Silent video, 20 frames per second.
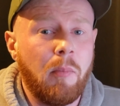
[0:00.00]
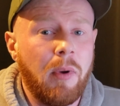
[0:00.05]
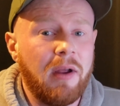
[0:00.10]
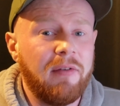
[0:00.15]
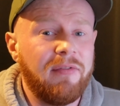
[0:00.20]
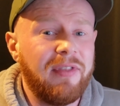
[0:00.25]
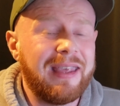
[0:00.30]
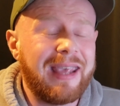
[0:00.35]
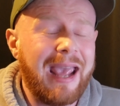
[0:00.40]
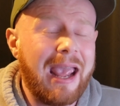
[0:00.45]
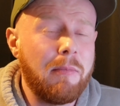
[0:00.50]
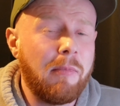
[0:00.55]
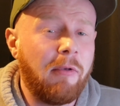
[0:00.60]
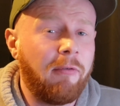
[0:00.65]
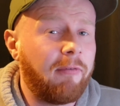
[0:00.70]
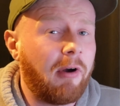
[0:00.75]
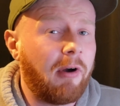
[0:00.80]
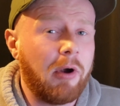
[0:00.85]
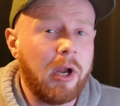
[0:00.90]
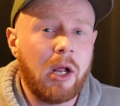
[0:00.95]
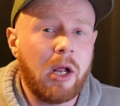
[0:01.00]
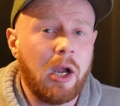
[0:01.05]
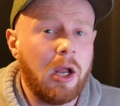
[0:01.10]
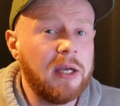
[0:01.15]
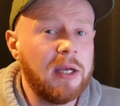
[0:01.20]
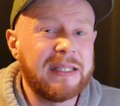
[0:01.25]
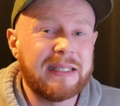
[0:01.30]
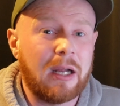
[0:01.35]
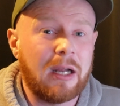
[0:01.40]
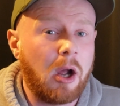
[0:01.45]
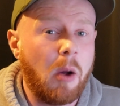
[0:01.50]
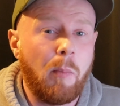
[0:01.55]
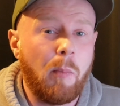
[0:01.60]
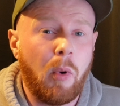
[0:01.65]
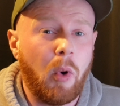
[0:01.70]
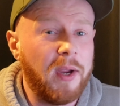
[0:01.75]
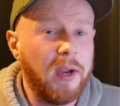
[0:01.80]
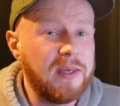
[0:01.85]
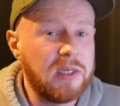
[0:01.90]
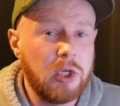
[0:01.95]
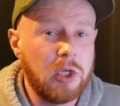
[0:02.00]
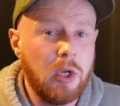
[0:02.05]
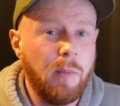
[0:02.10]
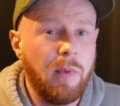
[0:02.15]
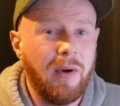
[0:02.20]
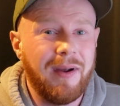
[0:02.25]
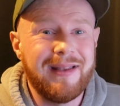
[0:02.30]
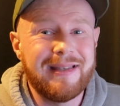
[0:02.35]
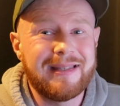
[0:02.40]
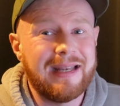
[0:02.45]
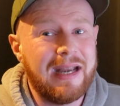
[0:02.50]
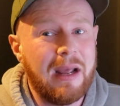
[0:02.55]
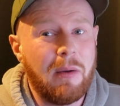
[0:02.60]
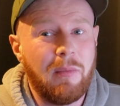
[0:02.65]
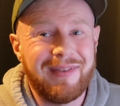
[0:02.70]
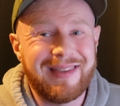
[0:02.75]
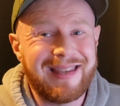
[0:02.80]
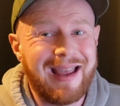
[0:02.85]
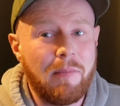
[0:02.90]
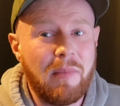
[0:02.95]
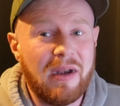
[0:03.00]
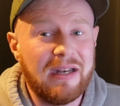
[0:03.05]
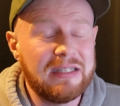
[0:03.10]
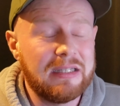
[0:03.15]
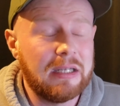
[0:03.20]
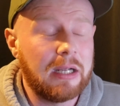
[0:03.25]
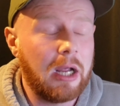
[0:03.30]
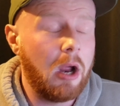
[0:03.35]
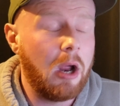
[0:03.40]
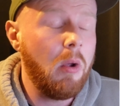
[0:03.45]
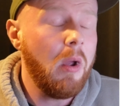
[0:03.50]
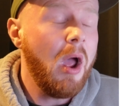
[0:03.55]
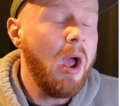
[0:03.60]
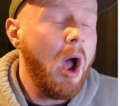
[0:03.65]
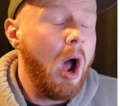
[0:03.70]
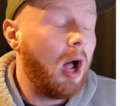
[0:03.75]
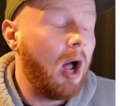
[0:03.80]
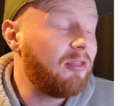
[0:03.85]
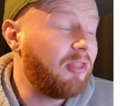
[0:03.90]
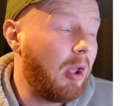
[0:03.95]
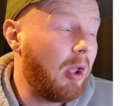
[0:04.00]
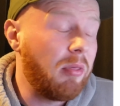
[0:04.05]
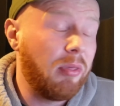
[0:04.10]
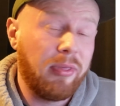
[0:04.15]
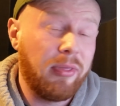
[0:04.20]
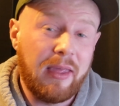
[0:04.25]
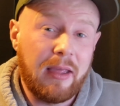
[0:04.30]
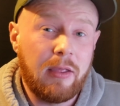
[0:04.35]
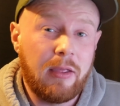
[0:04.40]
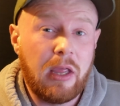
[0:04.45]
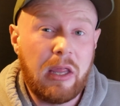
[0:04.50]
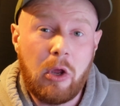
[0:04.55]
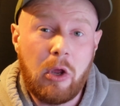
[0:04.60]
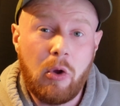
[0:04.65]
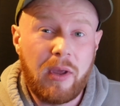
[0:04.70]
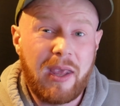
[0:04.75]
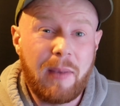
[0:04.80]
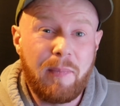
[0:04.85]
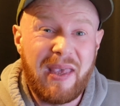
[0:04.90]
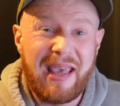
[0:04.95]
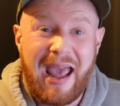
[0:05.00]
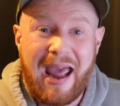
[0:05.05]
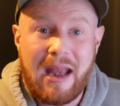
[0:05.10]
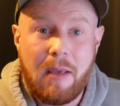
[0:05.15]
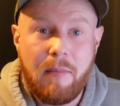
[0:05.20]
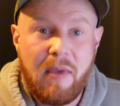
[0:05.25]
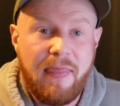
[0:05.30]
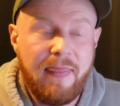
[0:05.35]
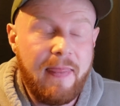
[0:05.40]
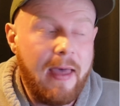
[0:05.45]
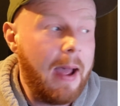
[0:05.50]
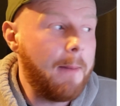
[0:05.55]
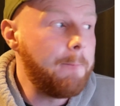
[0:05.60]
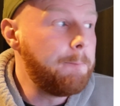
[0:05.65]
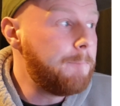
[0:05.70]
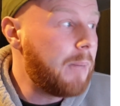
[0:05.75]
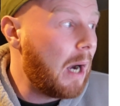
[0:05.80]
But if the game is very close, like a point, 2 points in it with 10 minutes to go, I don't think you could be getting him in there.